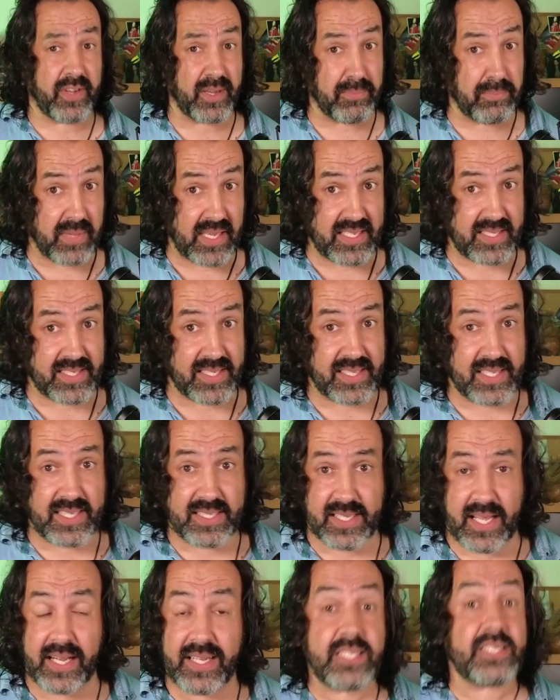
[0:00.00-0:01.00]
an amazing
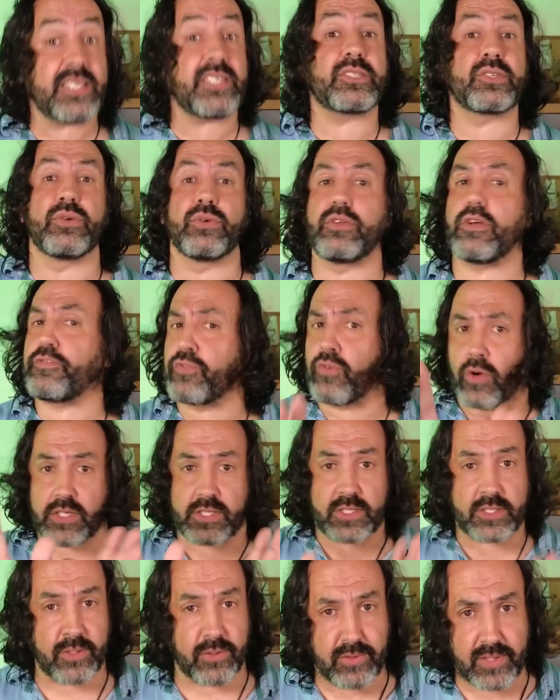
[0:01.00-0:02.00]
design. This is good, of
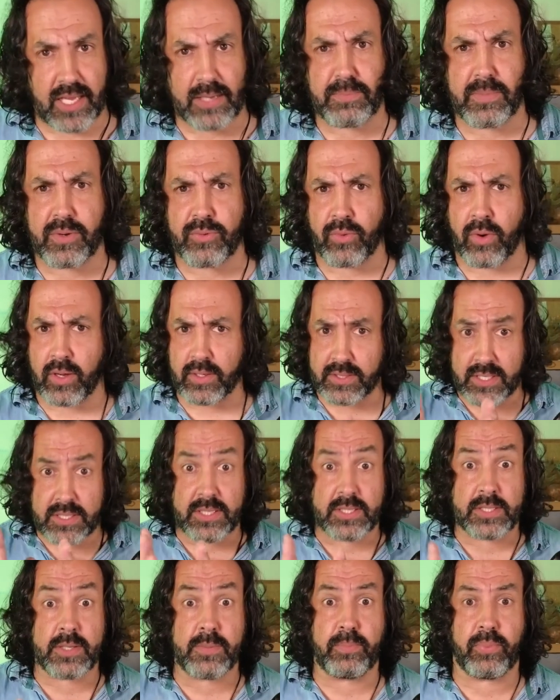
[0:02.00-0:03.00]
course. Don't get me wrong.
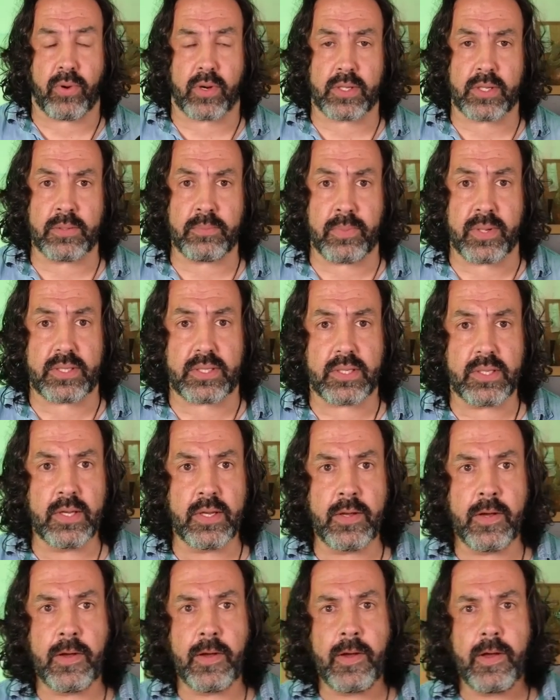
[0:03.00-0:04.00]
This is important. But
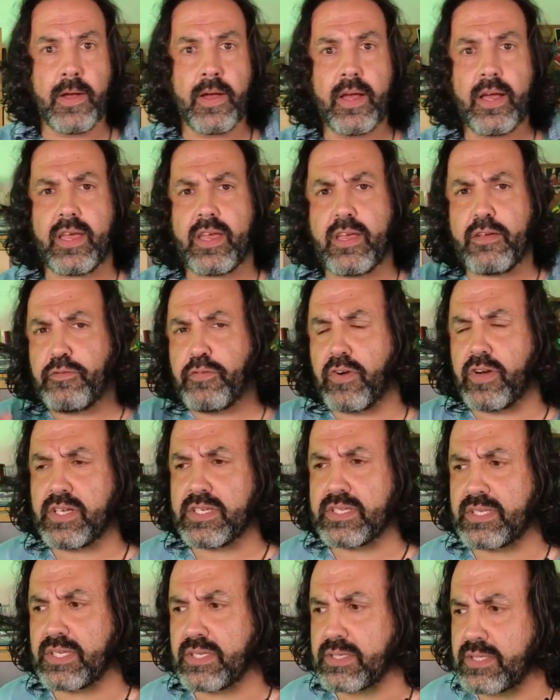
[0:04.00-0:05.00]
if, for
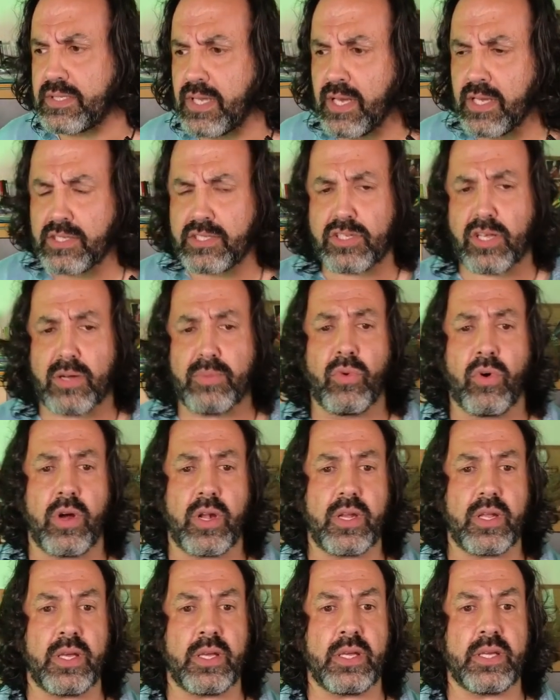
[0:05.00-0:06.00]
instance,
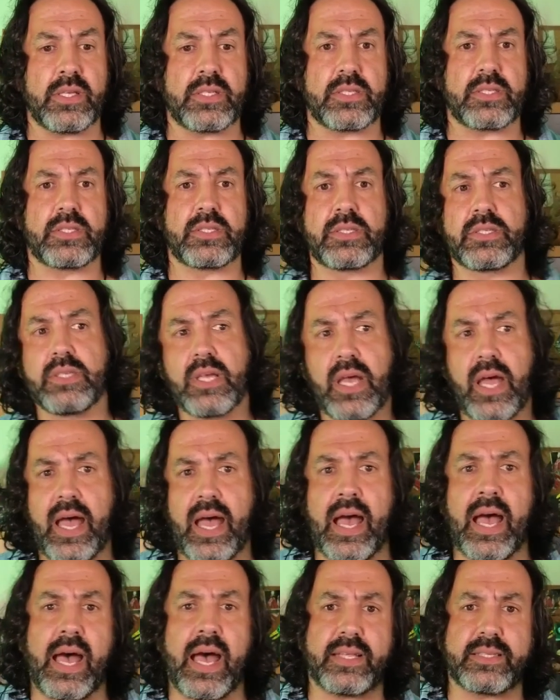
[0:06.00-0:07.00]
someone is
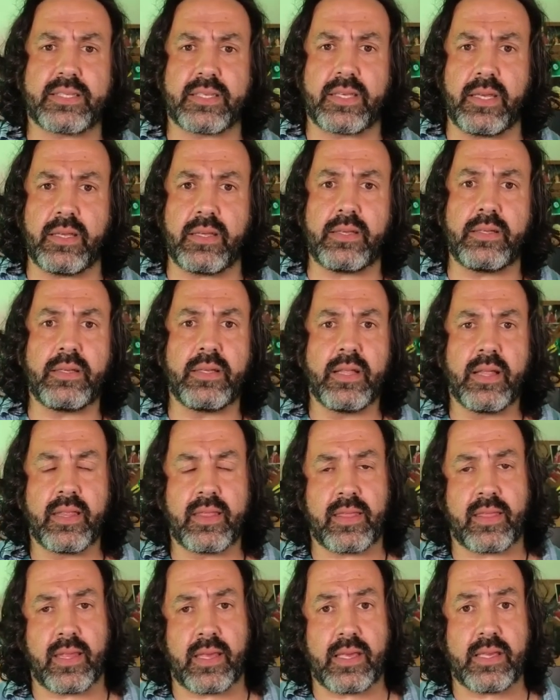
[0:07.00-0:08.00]
asking
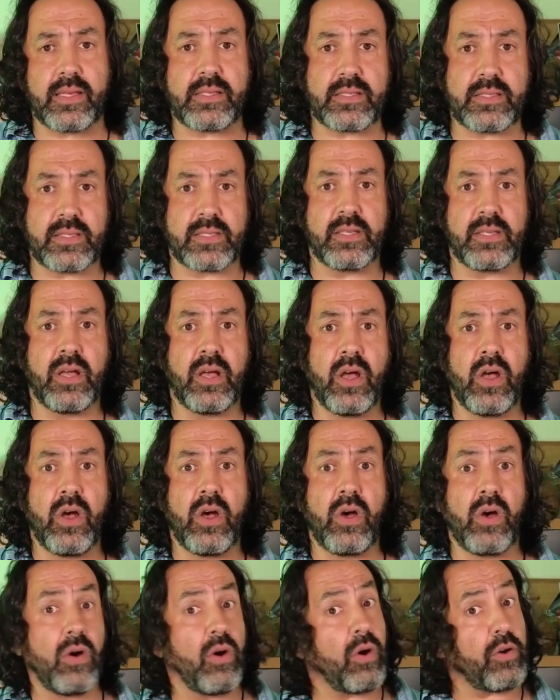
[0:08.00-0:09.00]
things
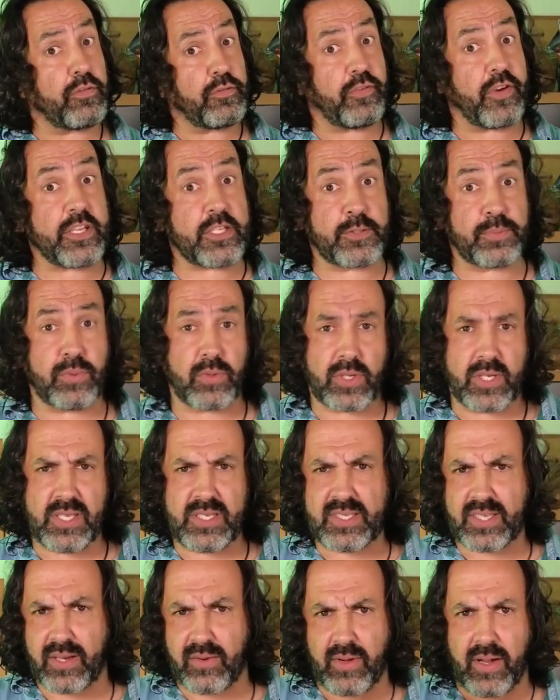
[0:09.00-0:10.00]
on Facebook,
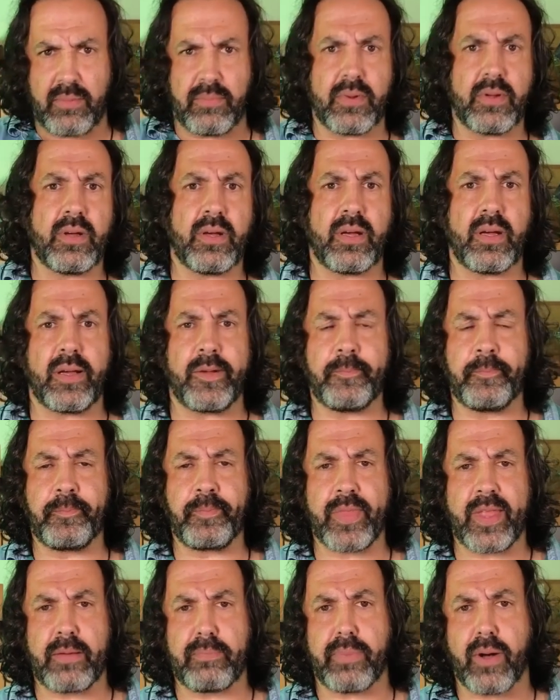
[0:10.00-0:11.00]
Instagram,
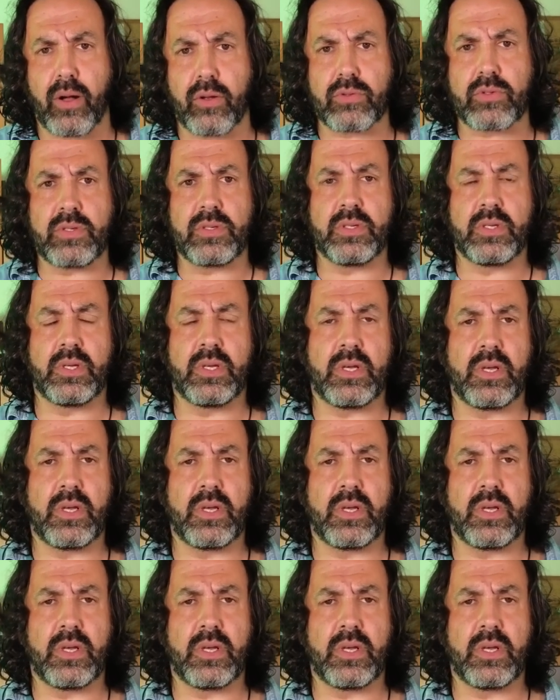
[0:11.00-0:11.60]
about